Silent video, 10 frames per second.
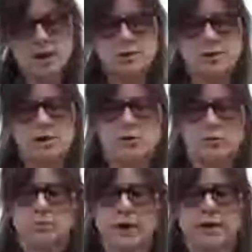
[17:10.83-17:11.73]

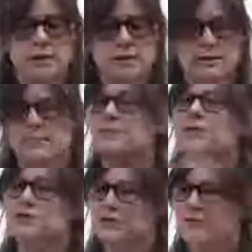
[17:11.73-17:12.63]
So
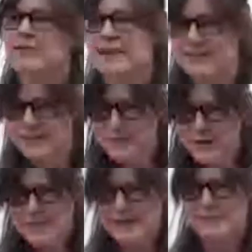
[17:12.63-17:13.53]
first off, thank you,
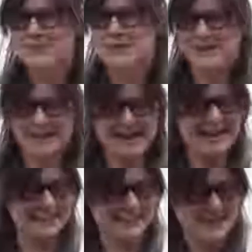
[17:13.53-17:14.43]
Norman, for
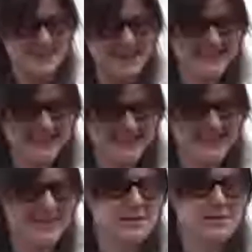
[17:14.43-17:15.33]
asking me to
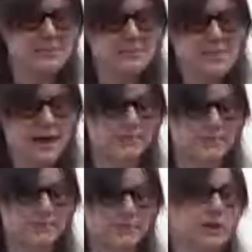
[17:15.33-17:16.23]
do this.
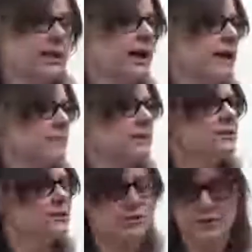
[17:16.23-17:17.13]
I'm really happy
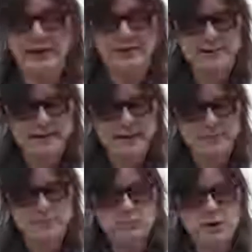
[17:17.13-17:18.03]
to do it.
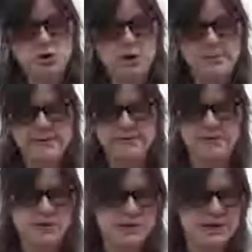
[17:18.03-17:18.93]
When Norman
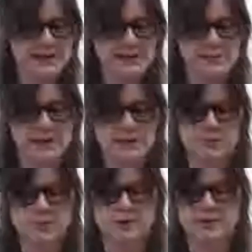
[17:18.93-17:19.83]
first asked me to
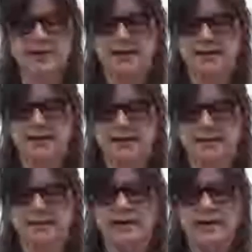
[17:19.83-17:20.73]
present
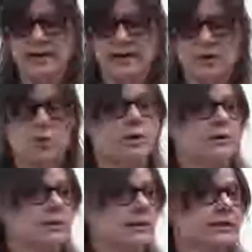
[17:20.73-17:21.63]
on,
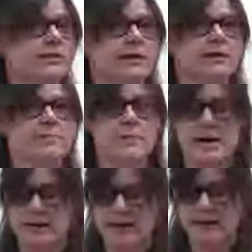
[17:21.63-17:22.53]
quote, the literary
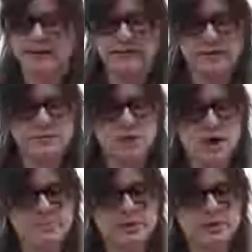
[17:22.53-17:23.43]
merit of
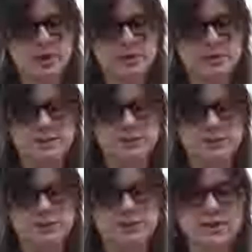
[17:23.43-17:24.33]
Thomas Ogden's
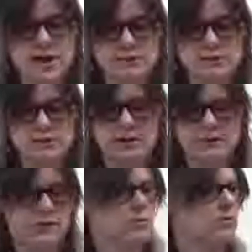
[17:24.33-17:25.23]
first novel, a
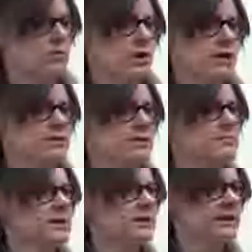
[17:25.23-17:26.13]
few thoughts
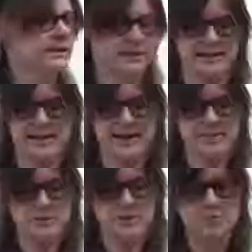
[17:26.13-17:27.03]
immediately
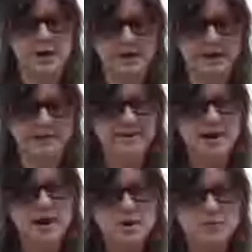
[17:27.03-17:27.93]
came to mind.
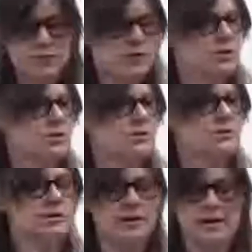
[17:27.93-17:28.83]

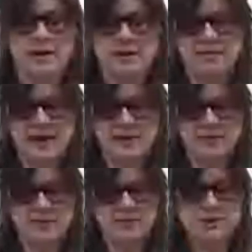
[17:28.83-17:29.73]
First, that I
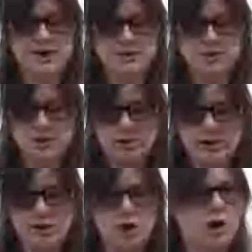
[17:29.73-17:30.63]
was not sure
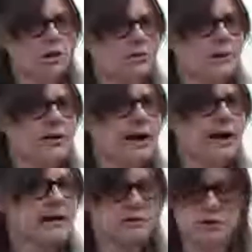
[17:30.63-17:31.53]
at all about
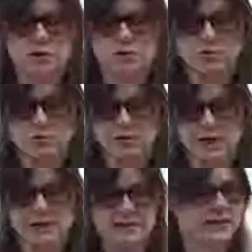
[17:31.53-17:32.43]
how to choose
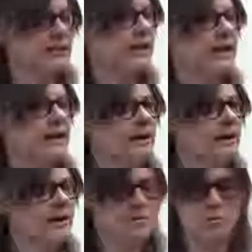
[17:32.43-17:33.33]
criteria
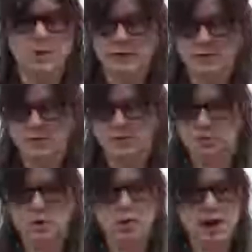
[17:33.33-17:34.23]
on what to
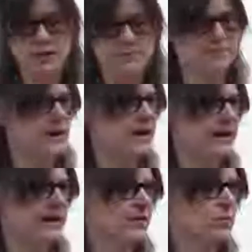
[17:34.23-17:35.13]
qualify
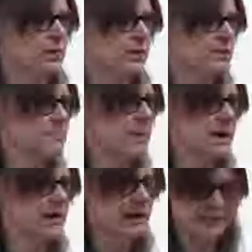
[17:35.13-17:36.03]
a work's
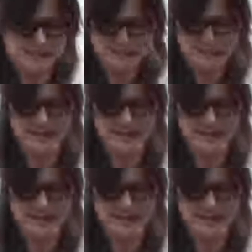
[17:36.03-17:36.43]
merit.